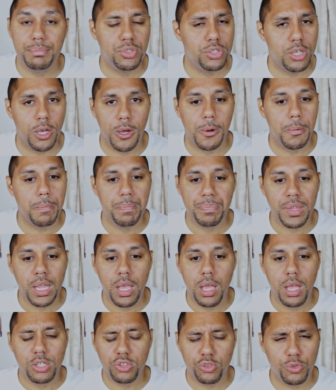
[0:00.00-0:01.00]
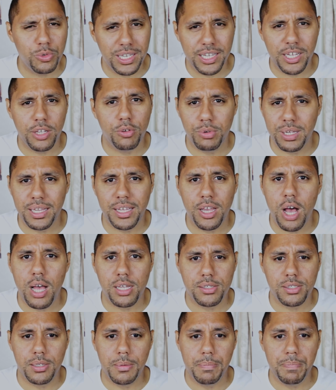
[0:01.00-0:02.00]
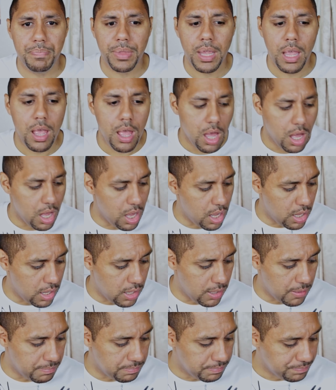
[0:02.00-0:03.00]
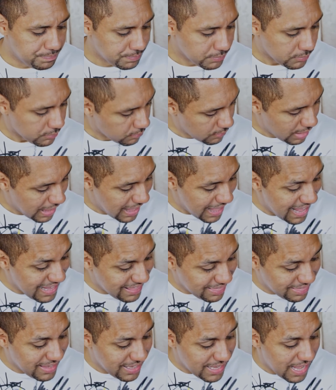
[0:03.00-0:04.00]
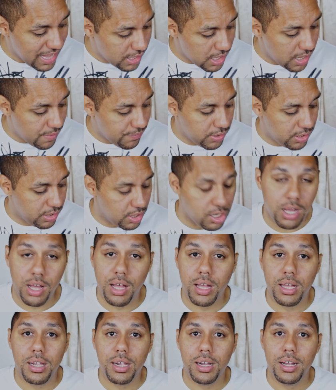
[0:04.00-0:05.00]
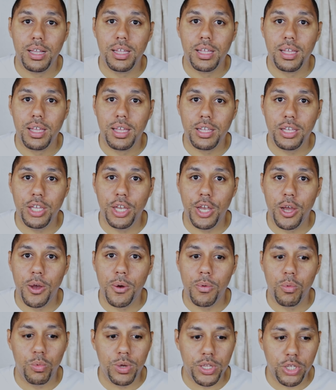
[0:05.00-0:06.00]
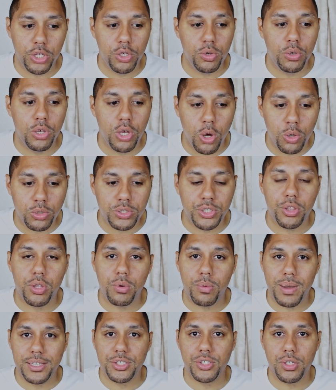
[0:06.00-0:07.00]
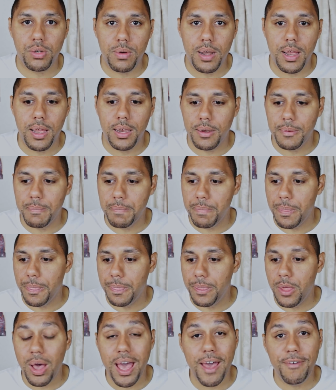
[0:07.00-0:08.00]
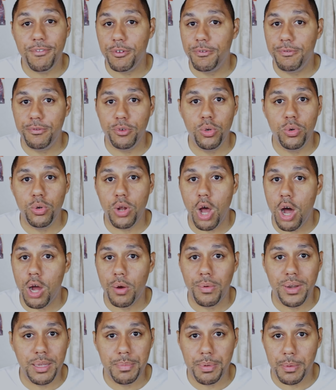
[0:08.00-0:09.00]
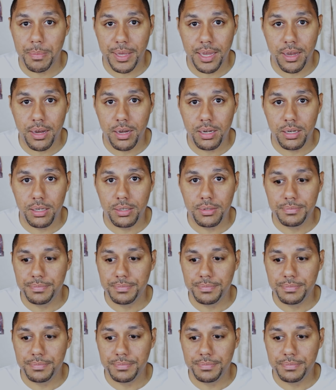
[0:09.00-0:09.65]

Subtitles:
So it's really, really awesome. I think I covered it all. You know, when you go to the restaurant, they'll have the food already prepared.